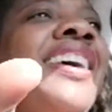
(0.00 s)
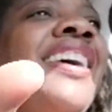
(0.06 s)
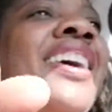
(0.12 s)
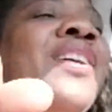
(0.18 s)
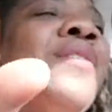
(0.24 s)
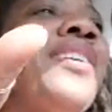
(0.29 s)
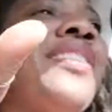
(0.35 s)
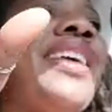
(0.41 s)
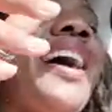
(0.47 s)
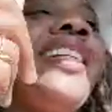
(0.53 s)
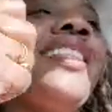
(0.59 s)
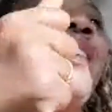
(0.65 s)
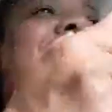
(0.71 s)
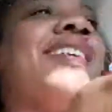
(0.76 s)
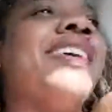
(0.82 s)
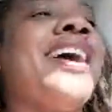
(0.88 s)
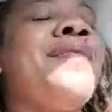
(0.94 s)
with that
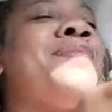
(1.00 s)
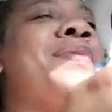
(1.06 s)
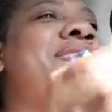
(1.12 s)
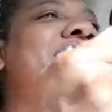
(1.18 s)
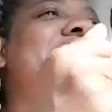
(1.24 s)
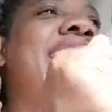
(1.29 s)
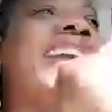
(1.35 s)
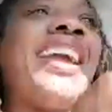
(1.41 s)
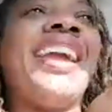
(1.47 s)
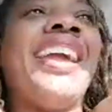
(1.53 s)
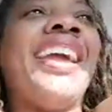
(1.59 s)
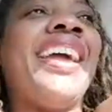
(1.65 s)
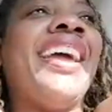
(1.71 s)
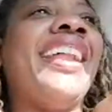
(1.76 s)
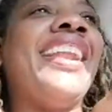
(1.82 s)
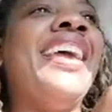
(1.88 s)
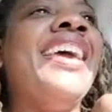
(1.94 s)
little cup in your
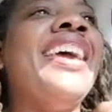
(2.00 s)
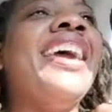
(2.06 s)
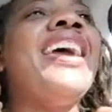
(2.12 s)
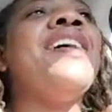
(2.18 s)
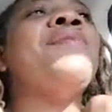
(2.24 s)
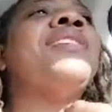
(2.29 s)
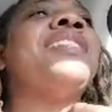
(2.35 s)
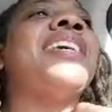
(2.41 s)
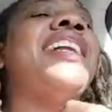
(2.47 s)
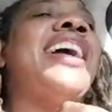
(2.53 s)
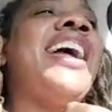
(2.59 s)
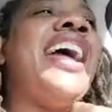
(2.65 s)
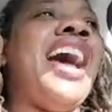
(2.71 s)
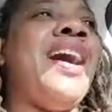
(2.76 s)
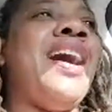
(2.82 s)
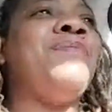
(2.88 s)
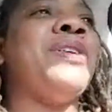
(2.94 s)
hand, it was going to
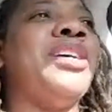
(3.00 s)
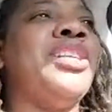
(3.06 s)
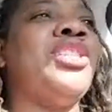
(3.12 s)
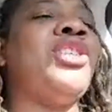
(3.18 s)
happen.